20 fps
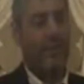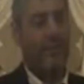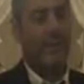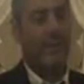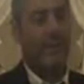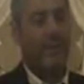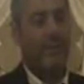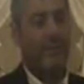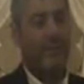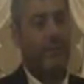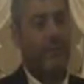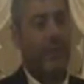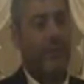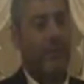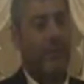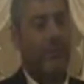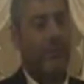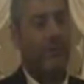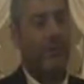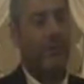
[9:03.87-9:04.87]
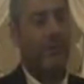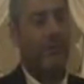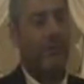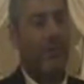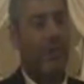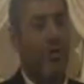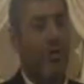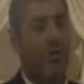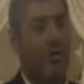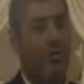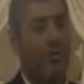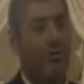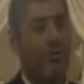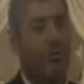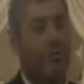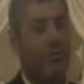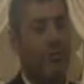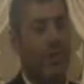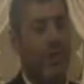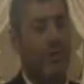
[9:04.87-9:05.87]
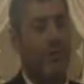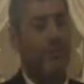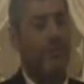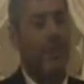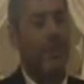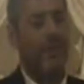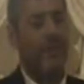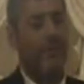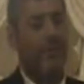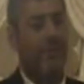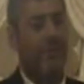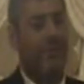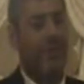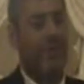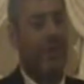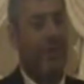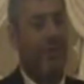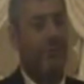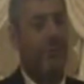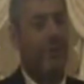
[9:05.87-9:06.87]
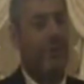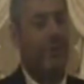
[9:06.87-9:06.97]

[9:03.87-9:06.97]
that in front of the dog you could not make the sin,